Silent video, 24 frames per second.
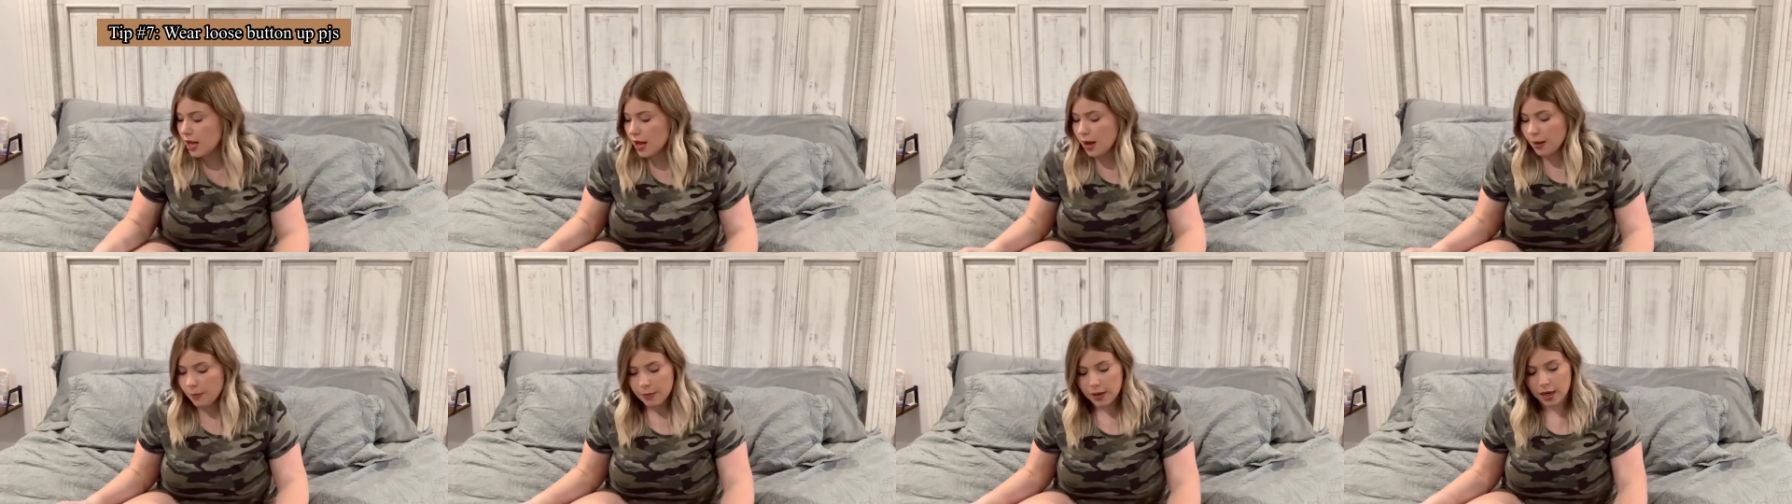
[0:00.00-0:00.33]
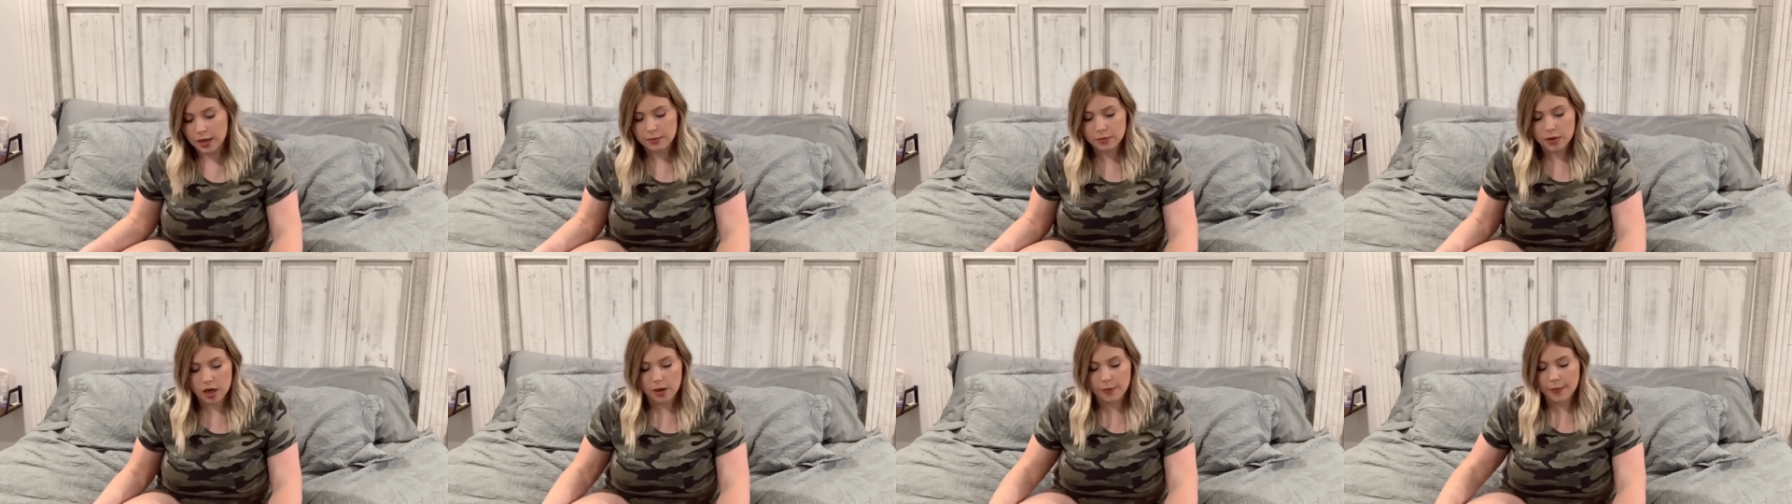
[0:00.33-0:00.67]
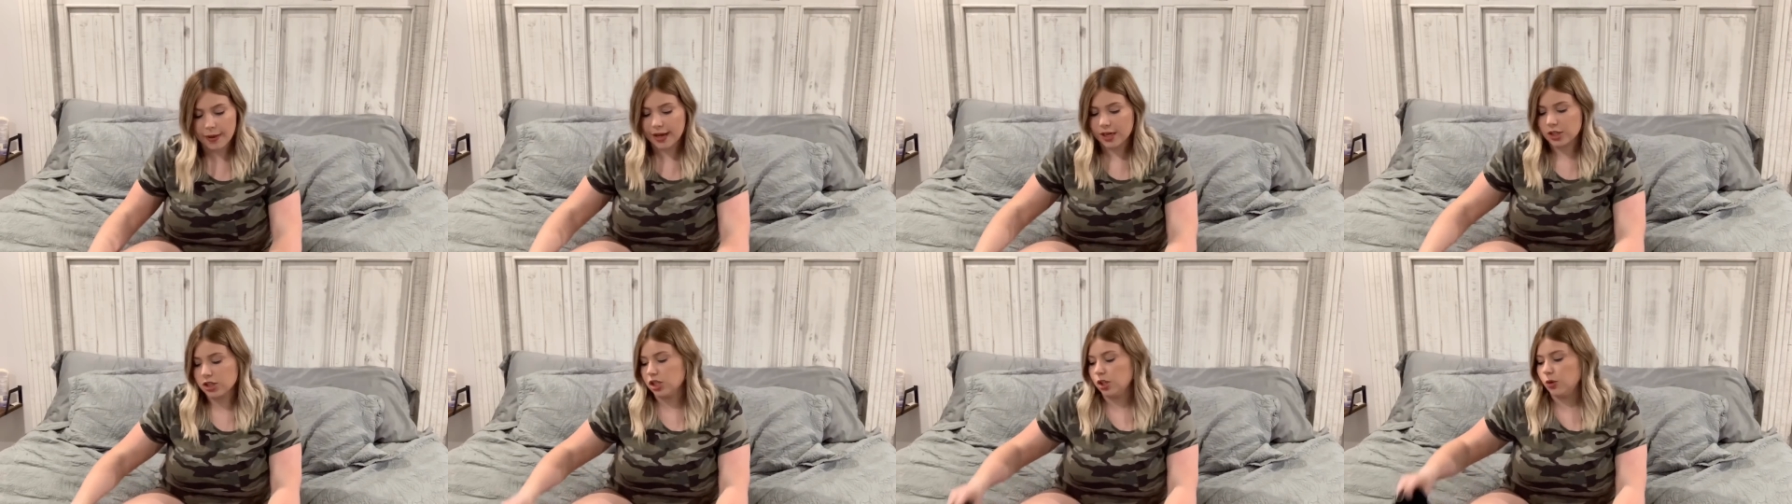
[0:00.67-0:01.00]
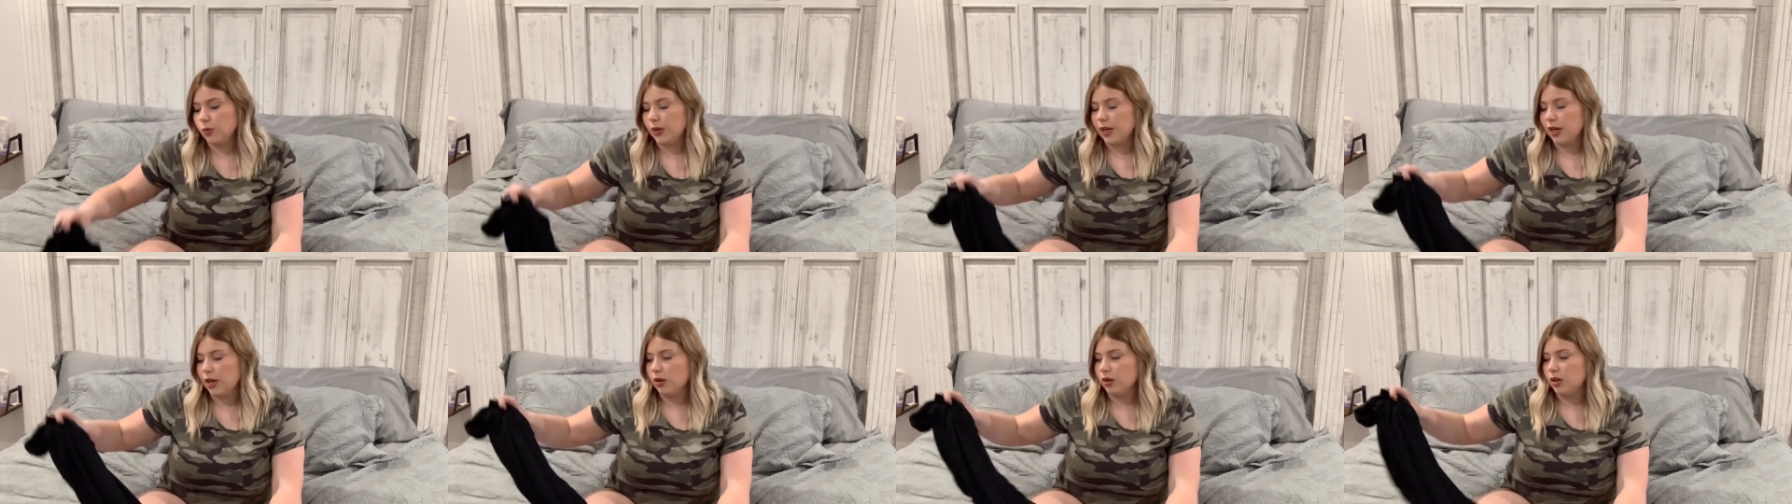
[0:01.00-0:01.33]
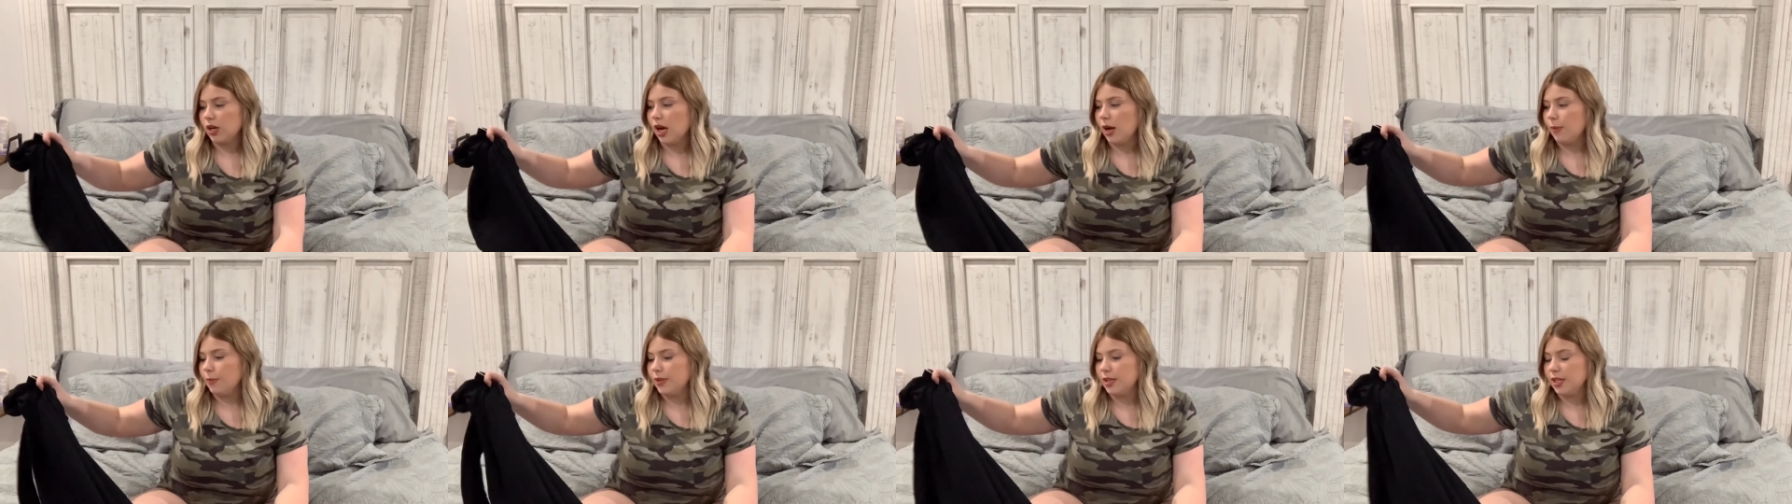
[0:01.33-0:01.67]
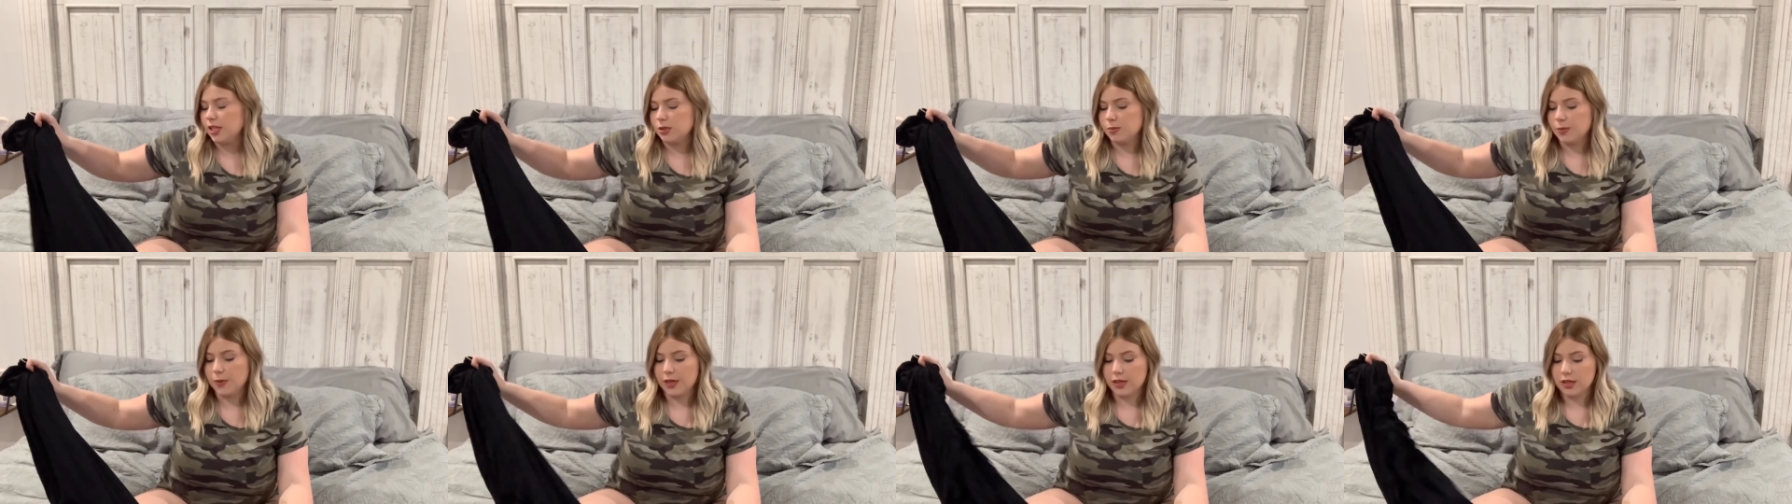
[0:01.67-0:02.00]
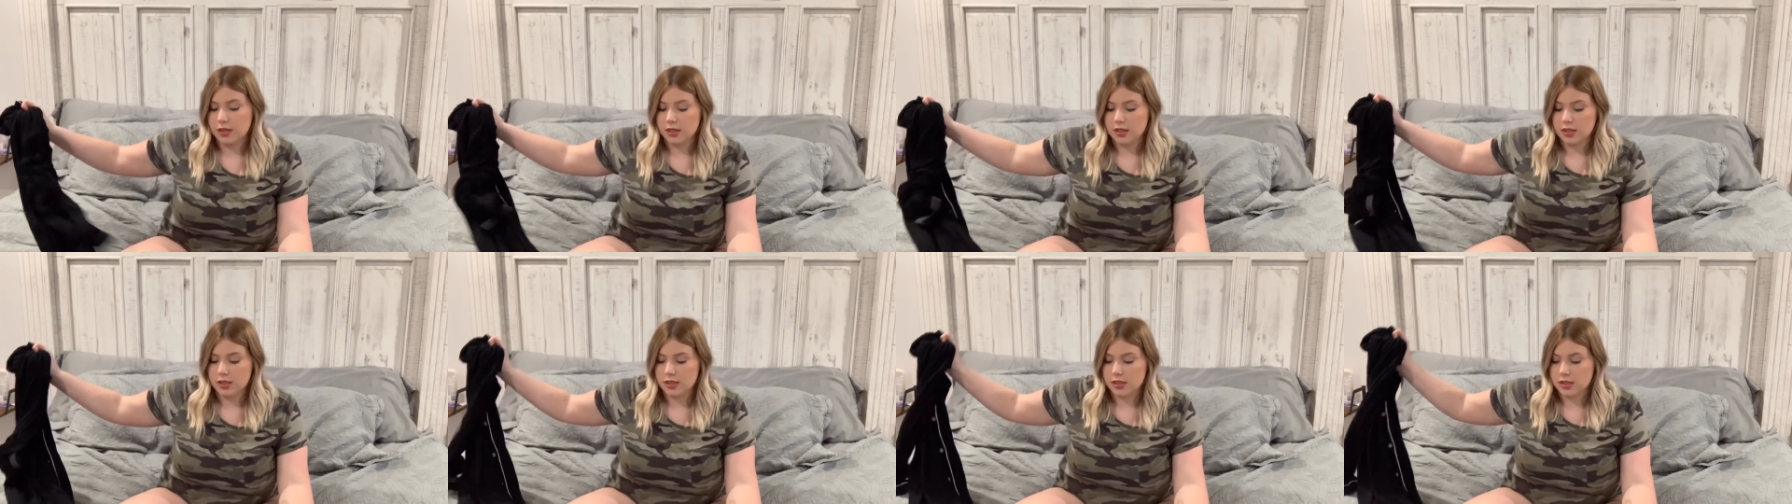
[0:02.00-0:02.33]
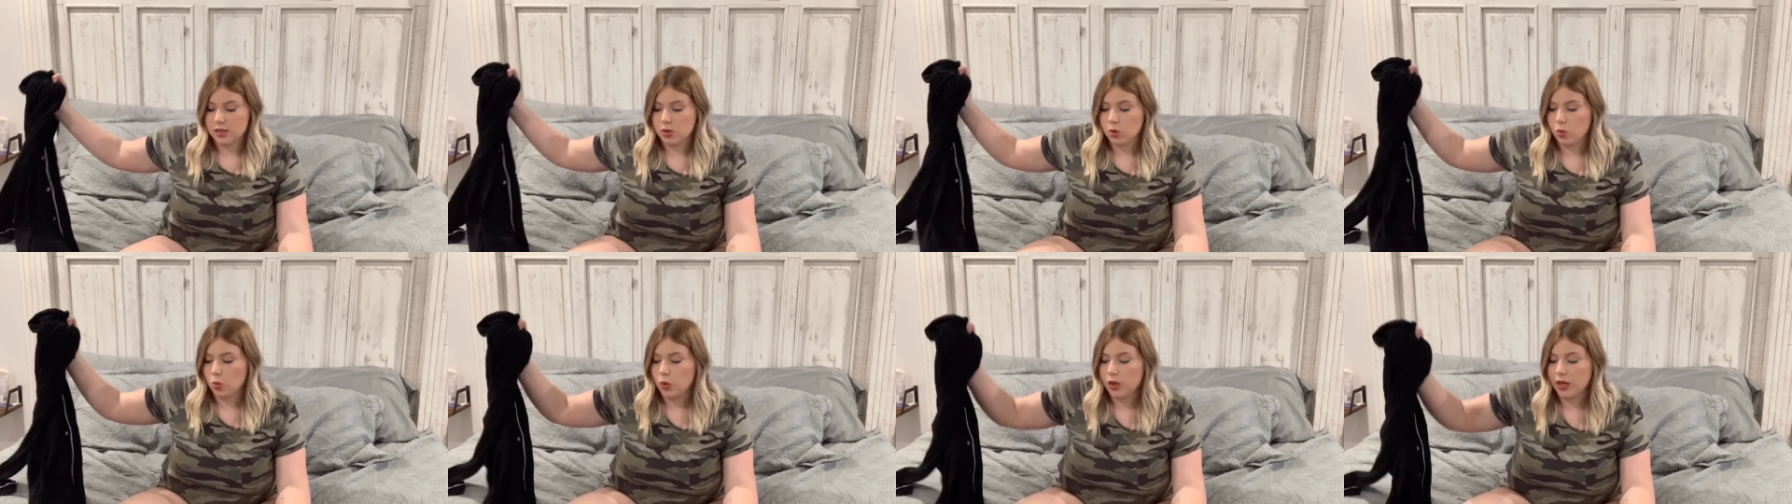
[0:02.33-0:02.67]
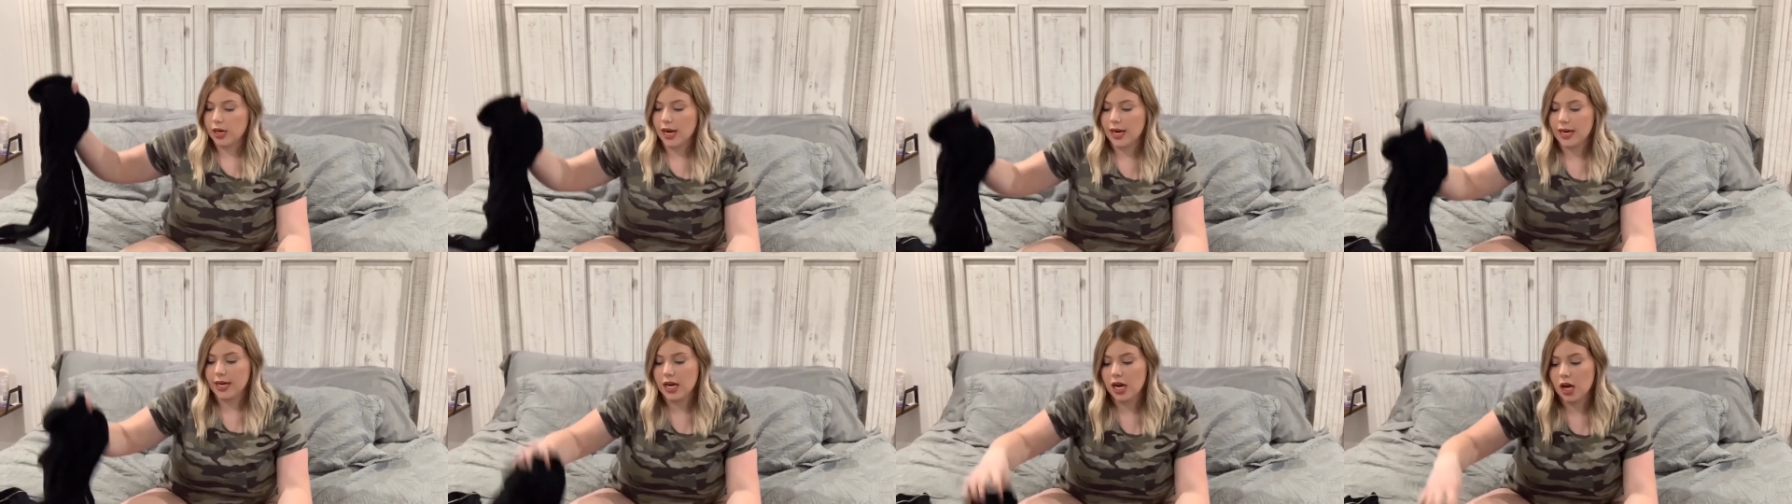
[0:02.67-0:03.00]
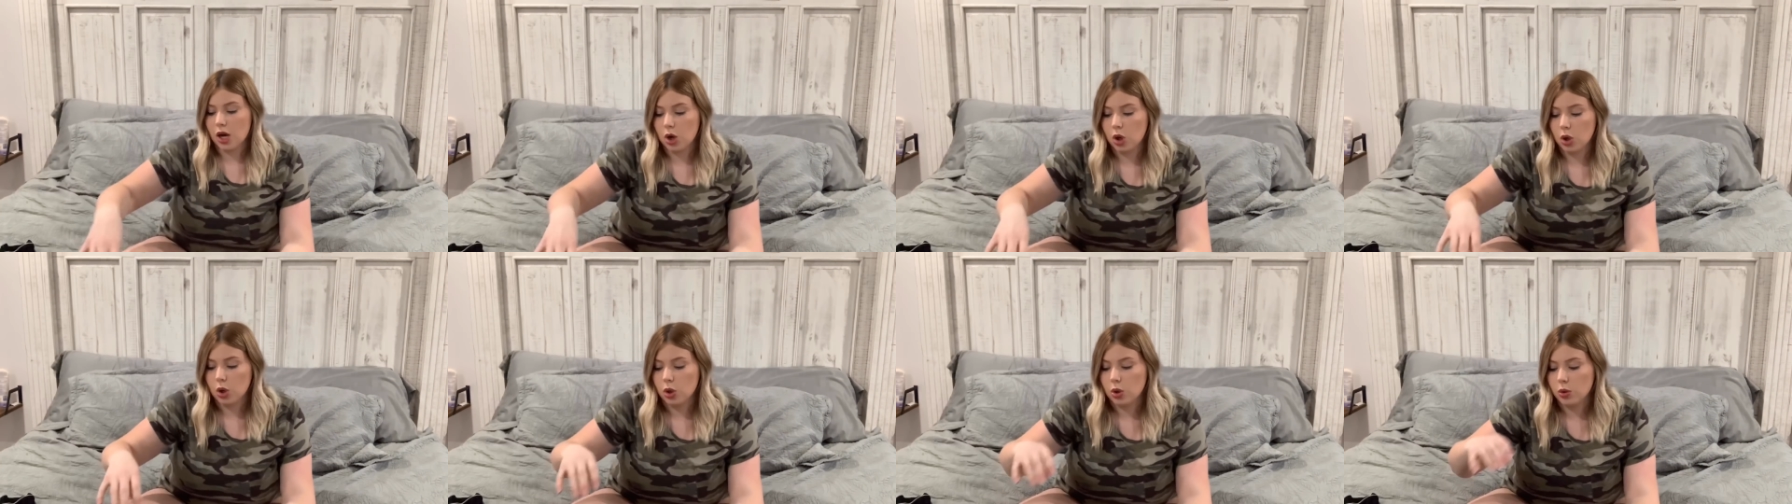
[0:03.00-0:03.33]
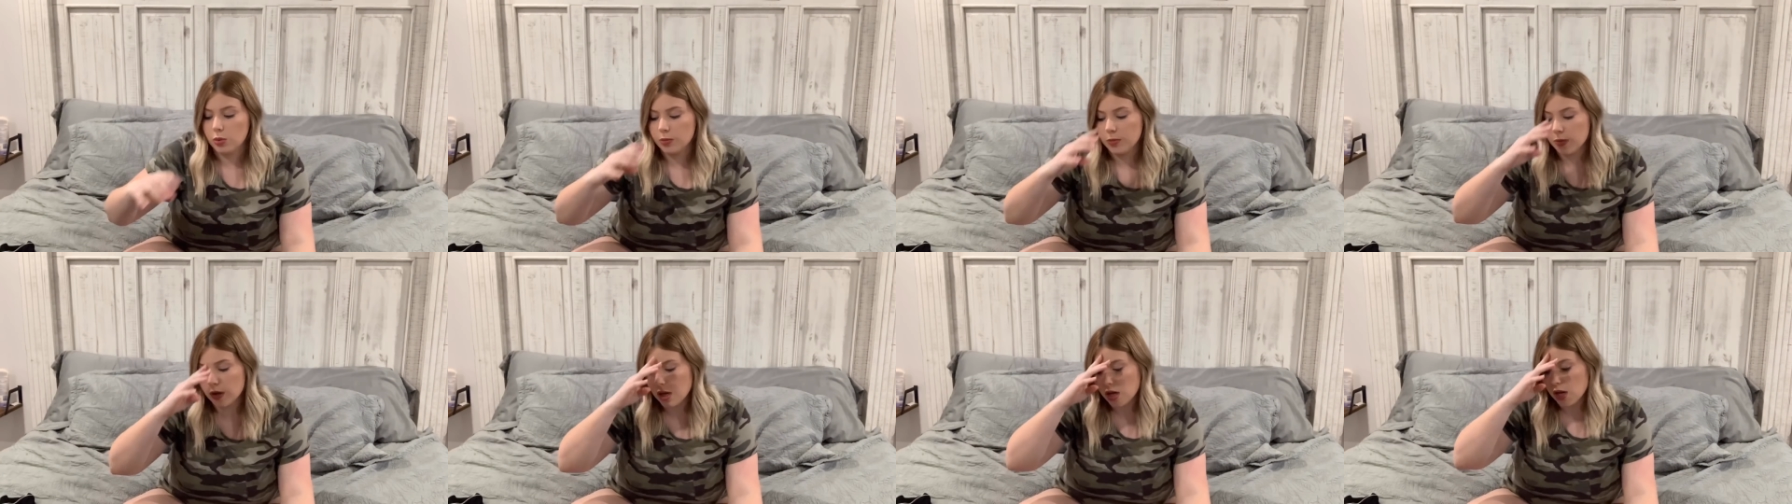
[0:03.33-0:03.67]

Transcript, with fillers: My mom actually went out and got me this because when I got home,